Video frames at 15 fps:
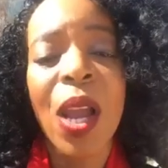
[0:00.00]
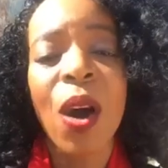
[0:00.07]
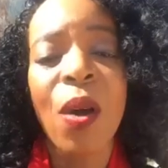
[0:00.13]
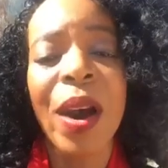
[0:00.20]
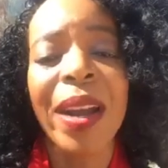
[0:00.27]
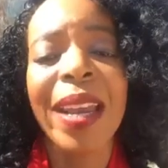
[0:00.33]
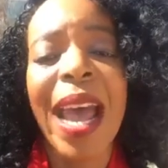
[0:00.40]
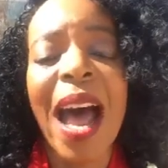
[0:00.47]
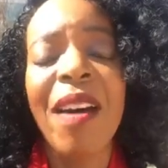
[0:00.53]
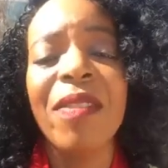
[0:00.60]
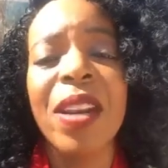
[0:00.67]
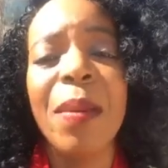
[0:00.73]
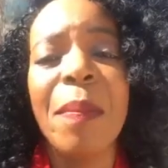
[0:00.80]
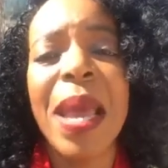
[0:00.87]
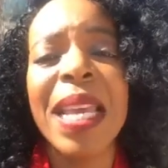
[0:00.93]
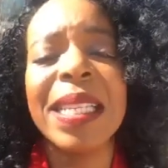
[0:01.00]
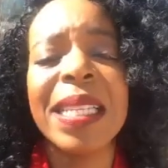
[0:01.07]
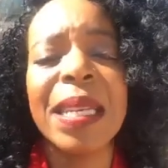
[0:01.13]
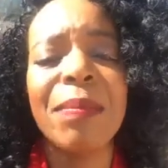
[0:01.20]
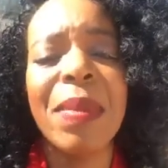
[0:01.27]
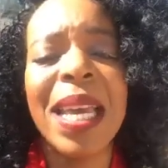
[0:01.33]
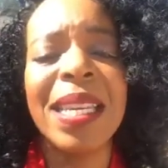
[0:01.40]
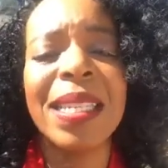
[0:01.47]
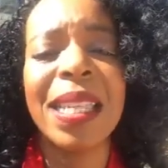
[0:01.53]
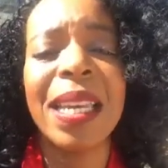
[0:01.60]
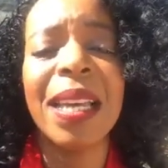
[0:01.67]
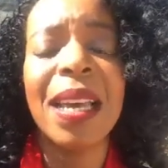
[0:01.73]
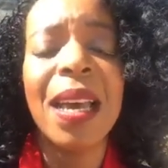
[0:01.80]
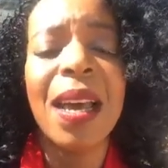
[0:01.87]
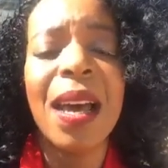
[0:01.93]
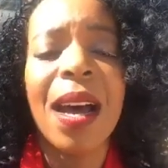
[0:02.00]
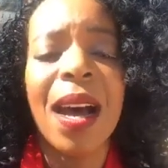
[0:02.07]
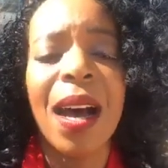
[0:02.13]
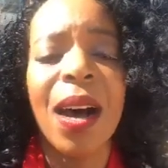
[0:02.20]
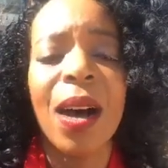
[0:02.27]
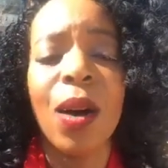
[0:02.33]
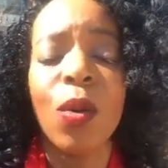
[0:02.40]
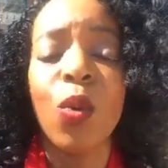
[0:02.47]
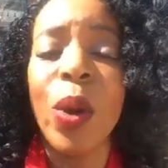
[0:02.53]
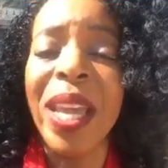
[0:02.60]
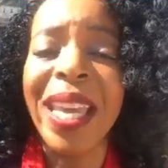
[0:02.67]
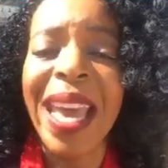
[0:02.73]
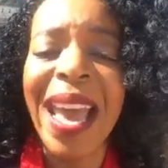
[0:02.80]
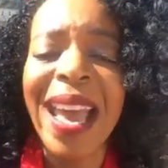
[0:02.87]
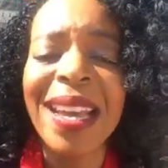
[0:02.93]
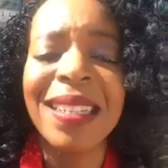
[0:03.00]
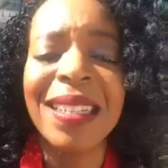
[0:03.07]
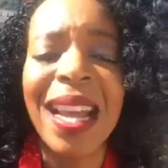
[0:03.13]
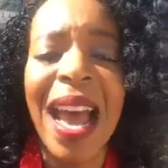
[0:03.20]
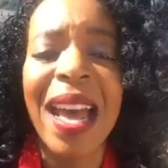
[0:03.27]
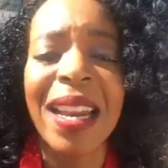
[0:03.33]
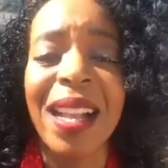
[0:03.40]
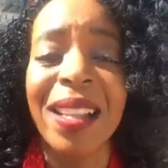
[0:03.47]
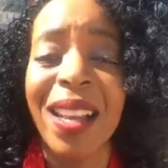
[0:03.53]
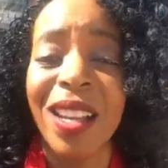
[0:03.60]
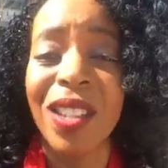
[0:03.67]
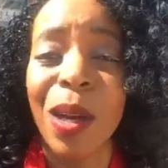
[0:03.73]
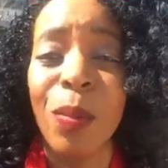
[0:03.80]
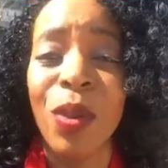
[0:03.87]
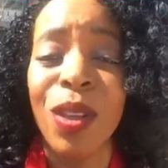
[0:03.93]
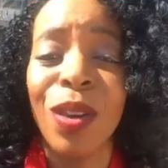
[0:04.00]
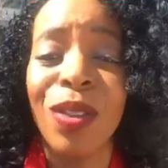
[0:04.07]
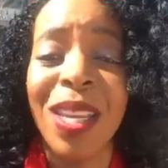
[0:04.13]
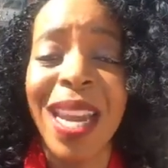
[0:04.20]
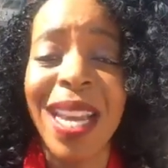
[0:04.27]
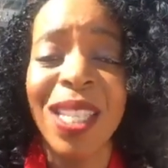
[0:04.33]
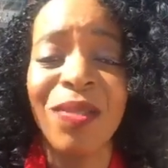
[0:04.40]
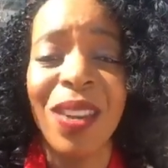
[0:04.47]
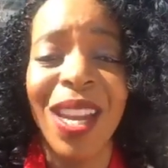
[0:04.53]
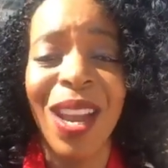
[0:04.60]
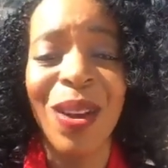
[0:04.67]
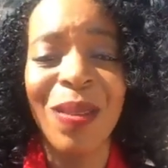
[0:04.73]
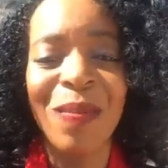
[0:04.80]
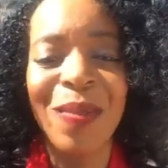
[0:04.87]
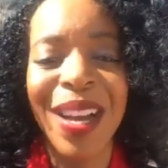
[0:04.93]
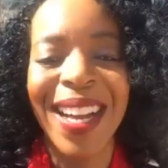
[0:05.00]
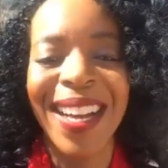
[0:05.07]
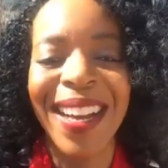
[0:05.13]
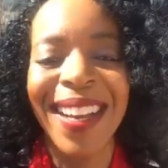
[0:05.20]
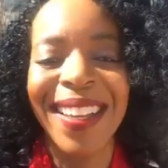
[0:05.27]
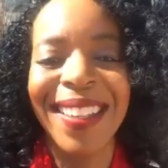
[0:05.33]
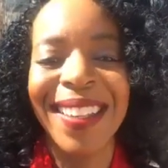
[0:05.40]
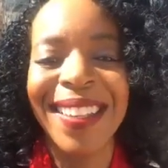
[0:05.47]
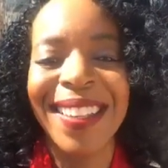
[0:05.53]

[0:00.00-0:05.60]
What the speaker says: All right, have an amazing weekend, and I'll catch up with you in the next video. Bye.